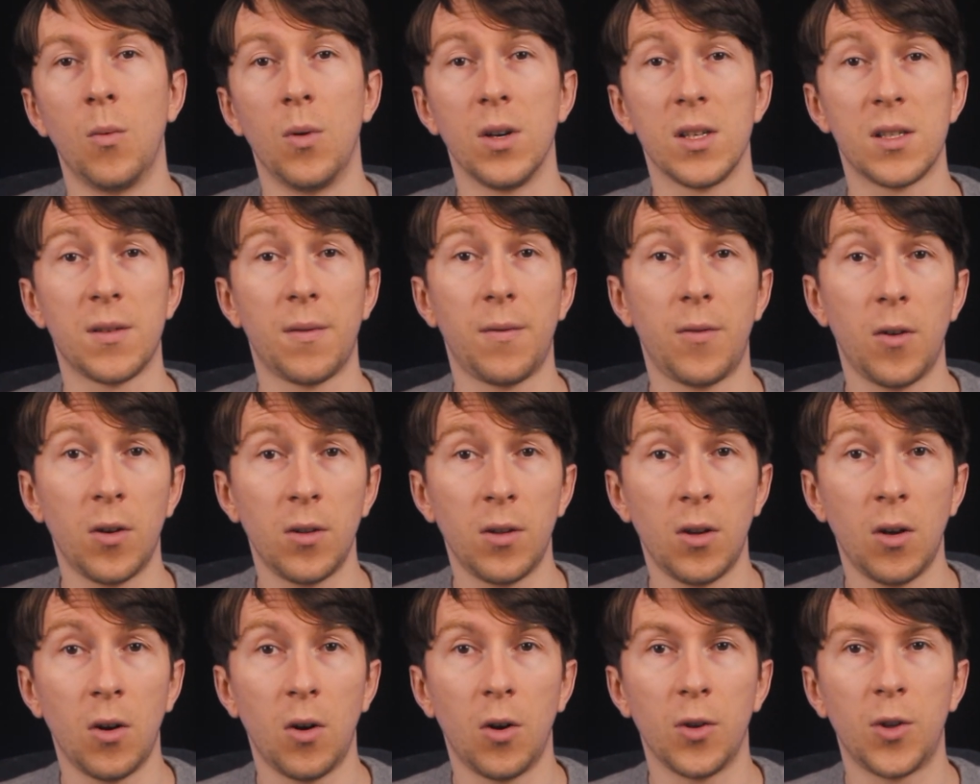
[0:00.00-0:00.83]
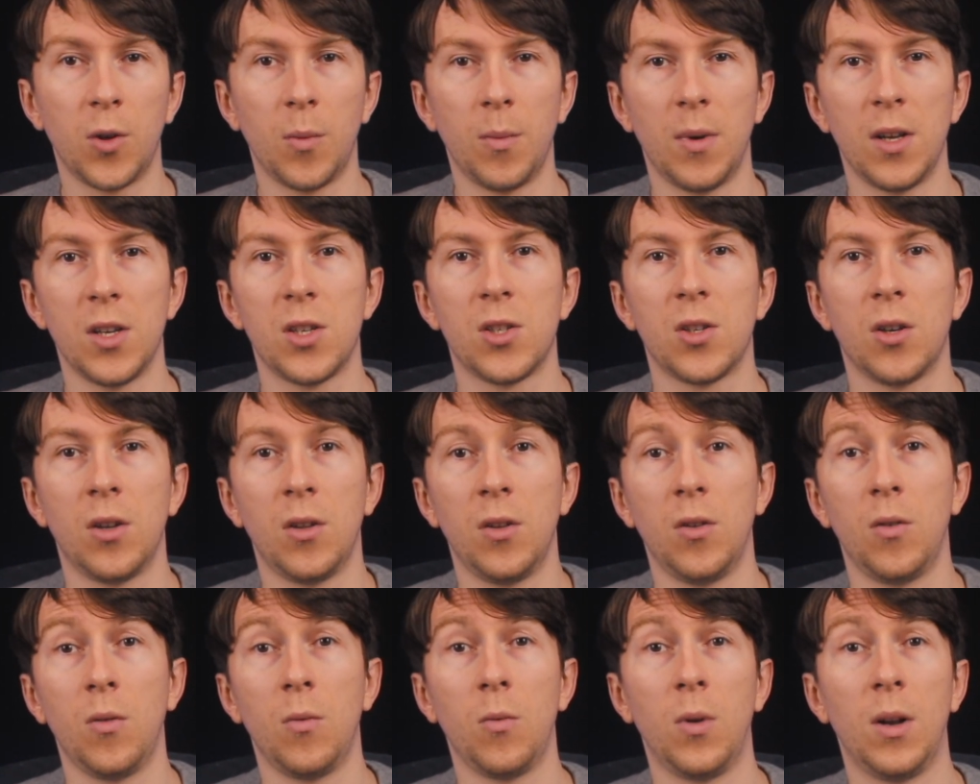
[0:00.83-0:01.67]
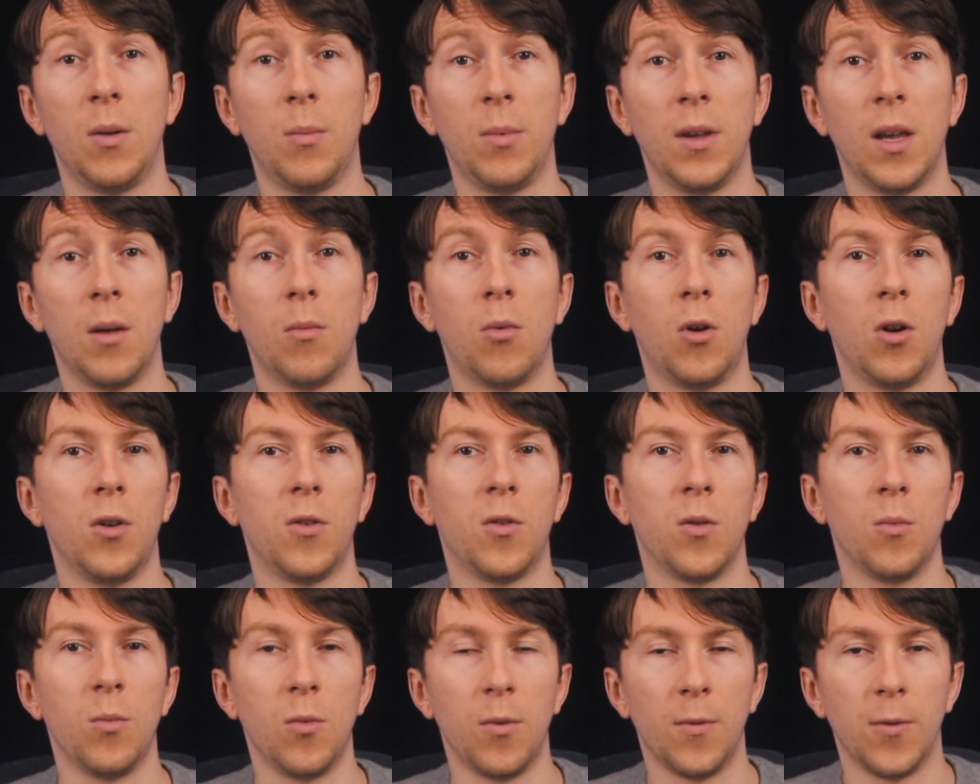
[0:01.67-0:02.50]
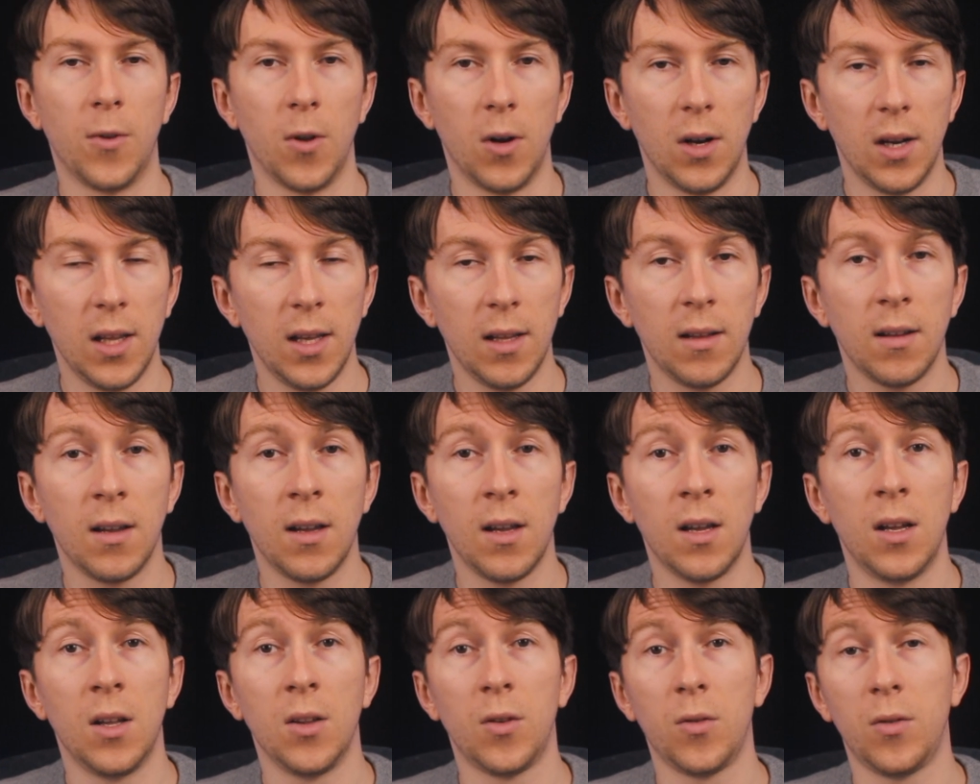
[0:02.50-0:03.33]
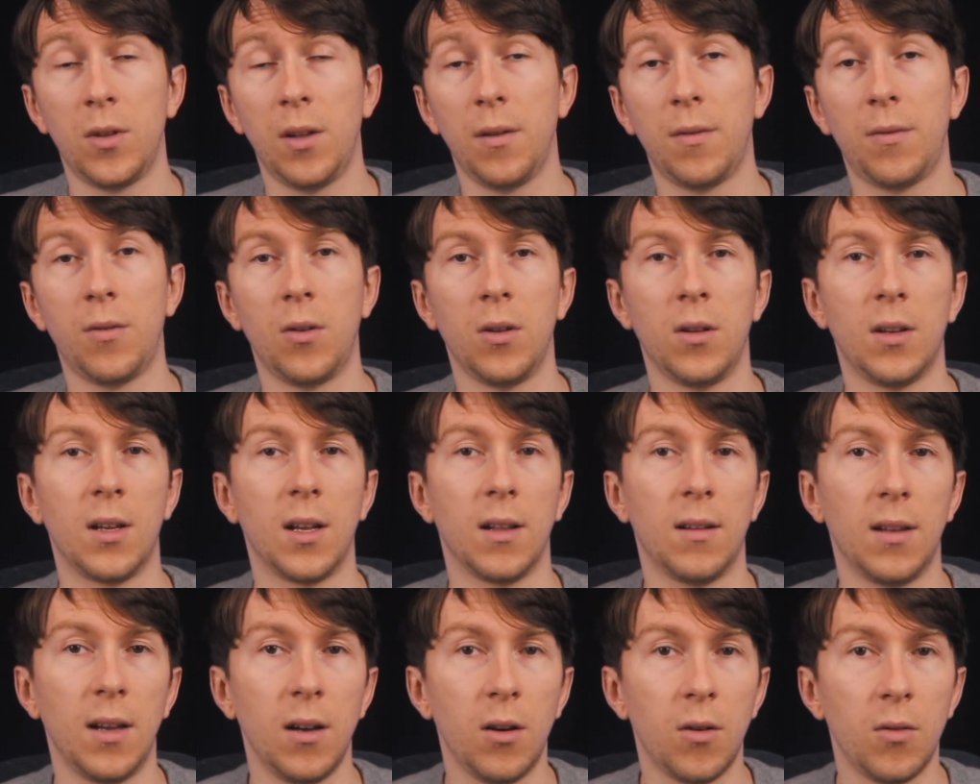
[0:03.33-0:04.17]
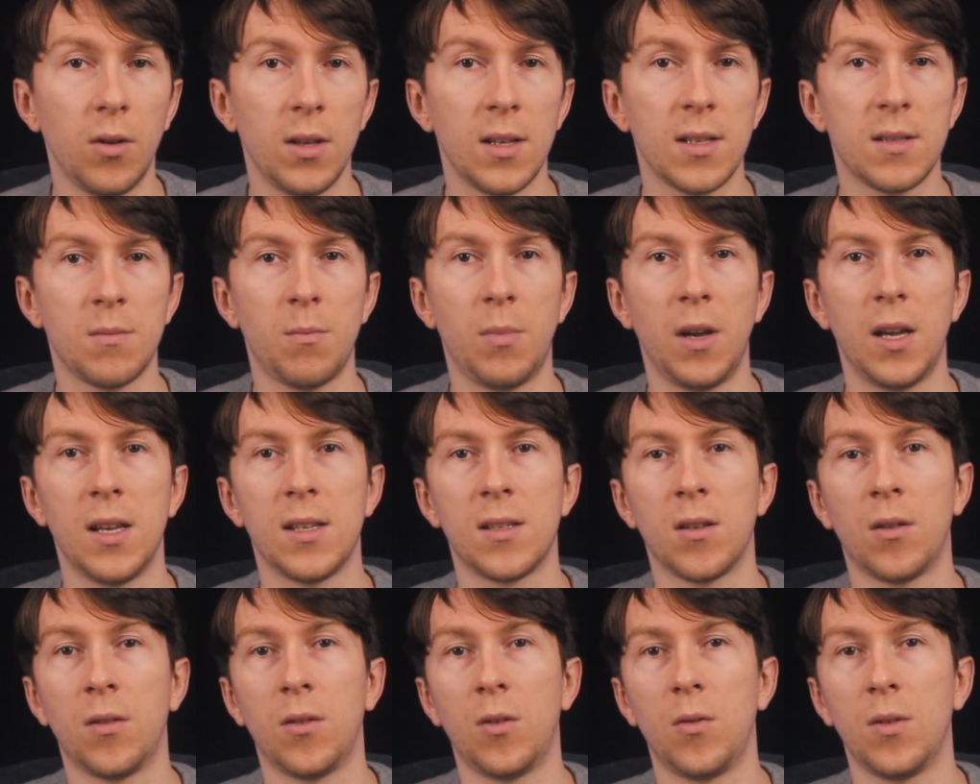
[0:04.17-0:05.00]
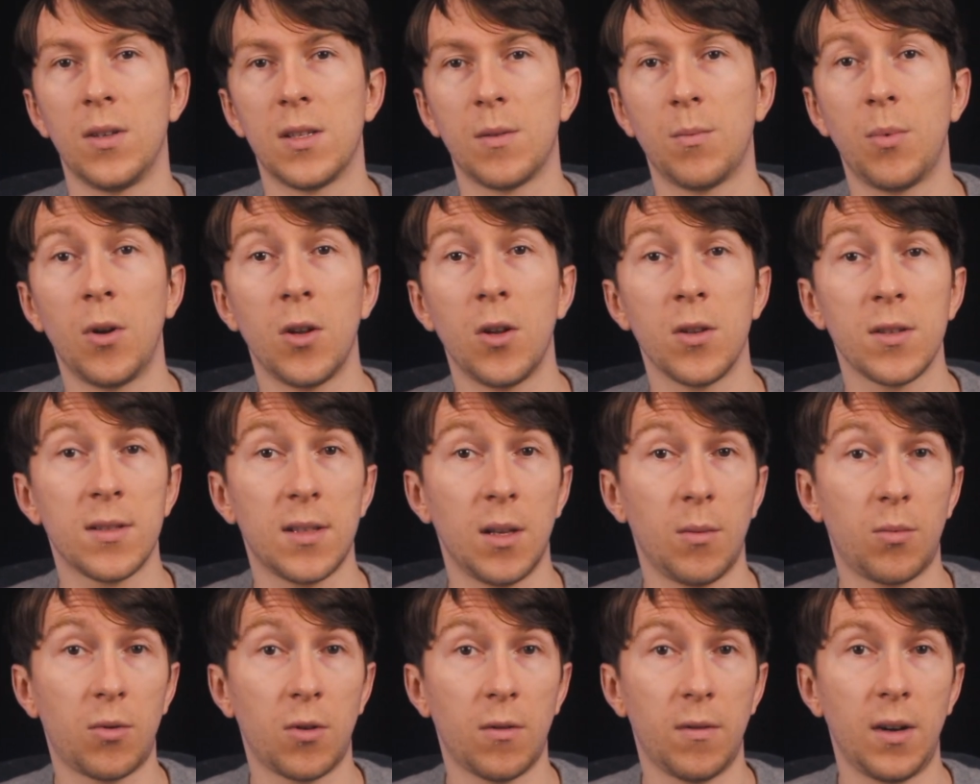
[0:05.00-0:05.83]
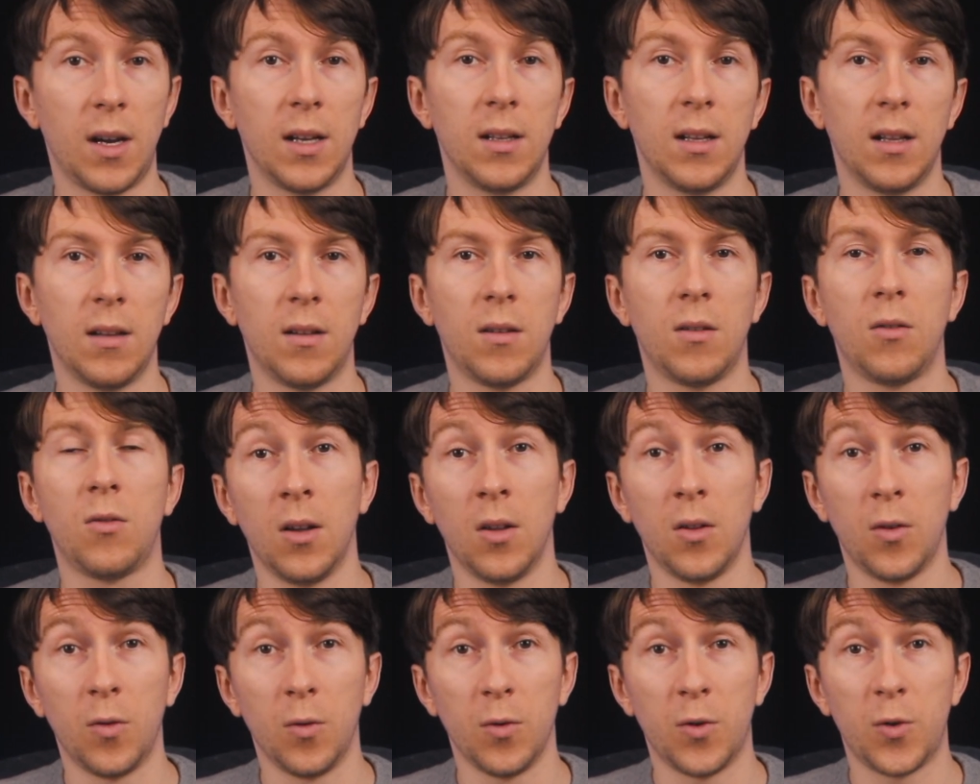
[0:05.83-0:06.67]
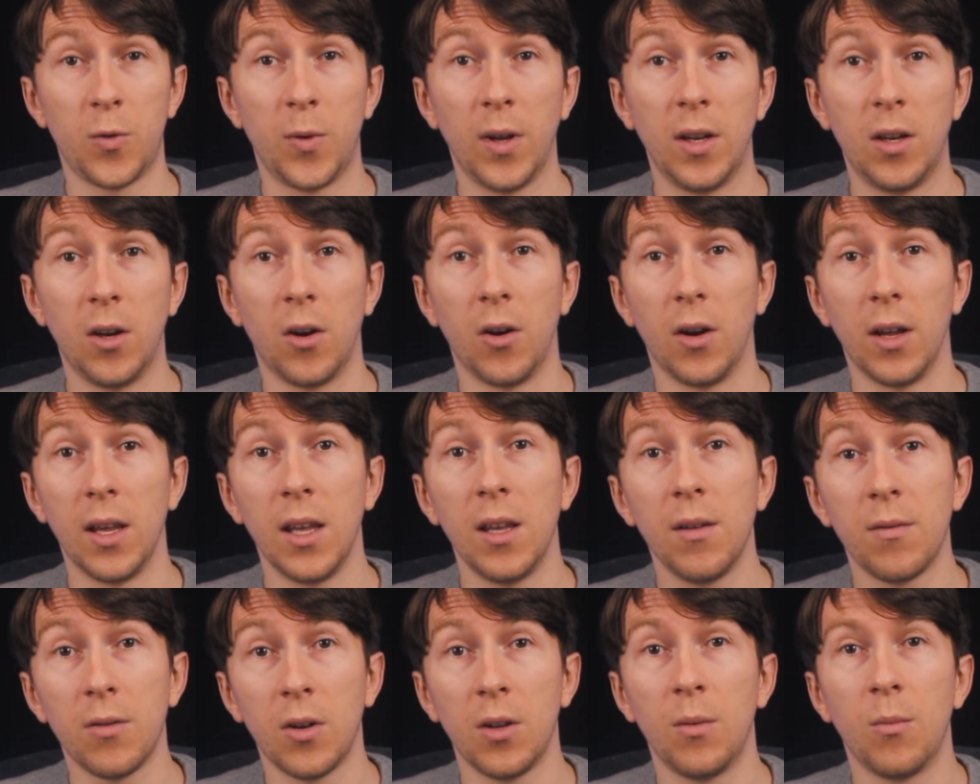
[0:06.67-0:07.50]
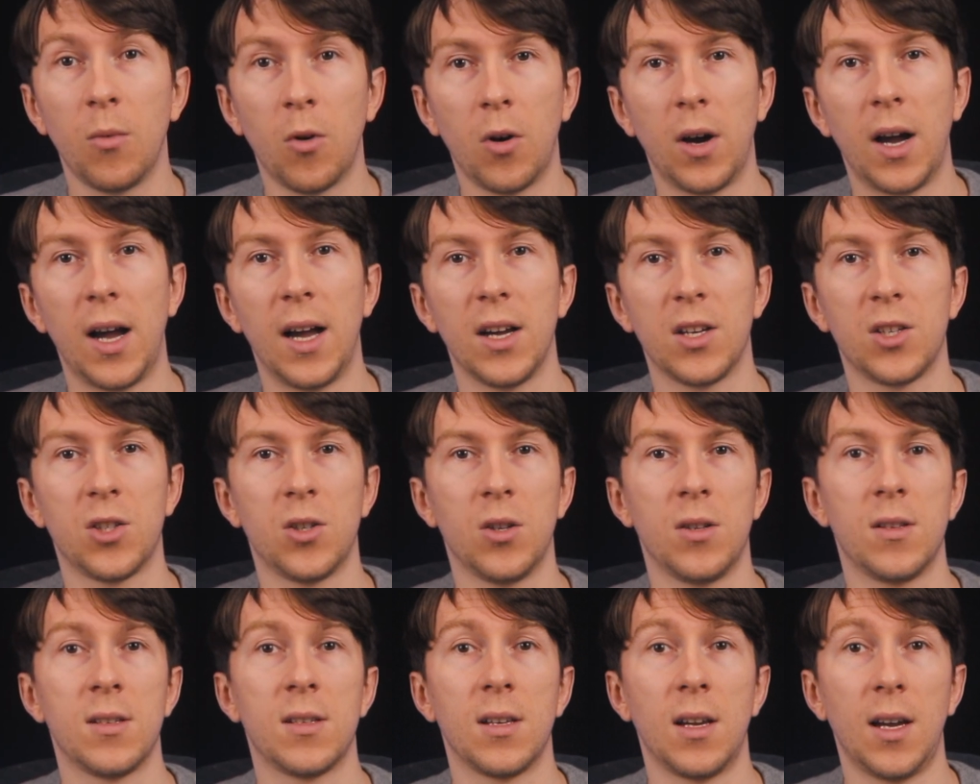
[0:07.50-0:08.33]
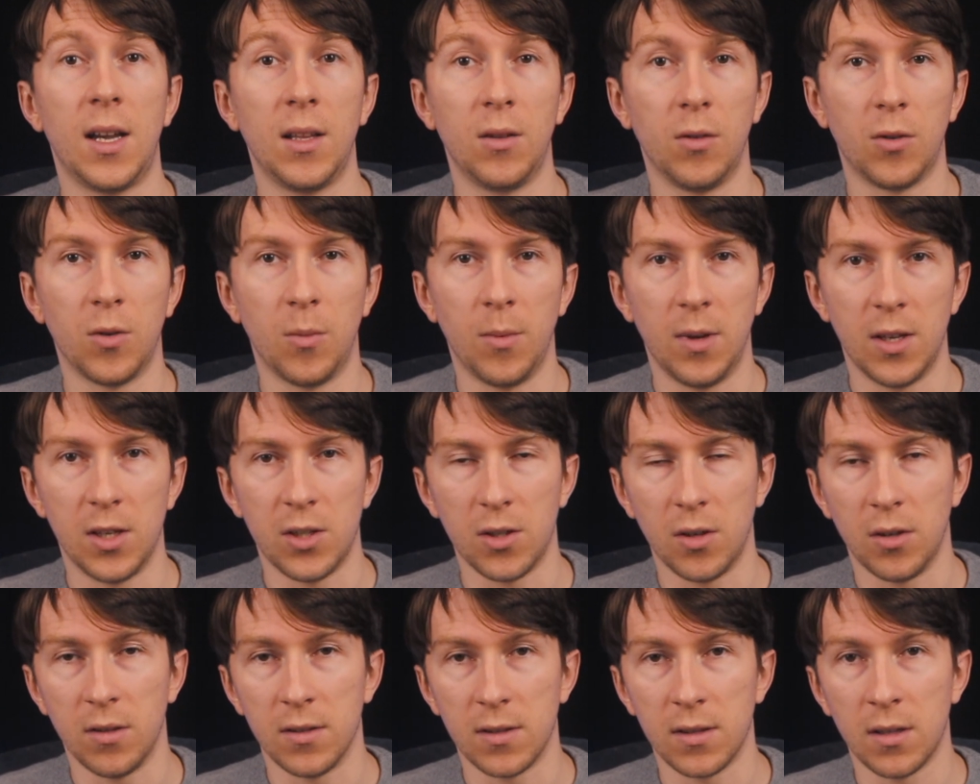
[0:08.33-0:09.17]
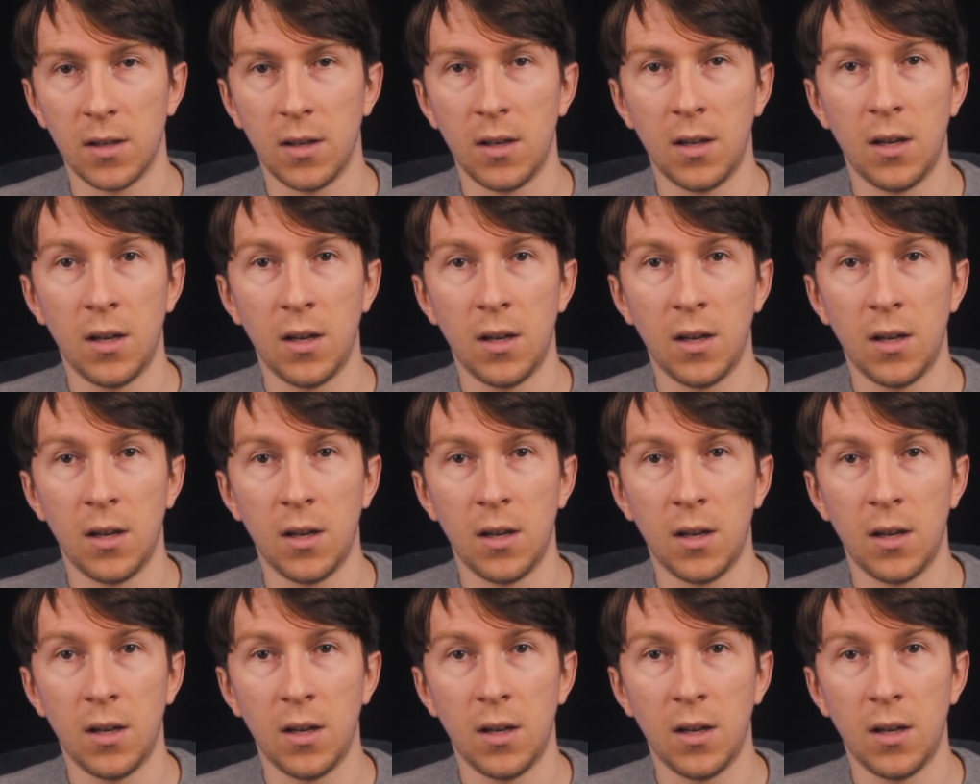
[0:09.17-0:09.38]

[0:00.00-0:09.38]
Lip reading: With further automation, you will be able to move the lead to different categories based on the response they provided to trigger even more actions and automations.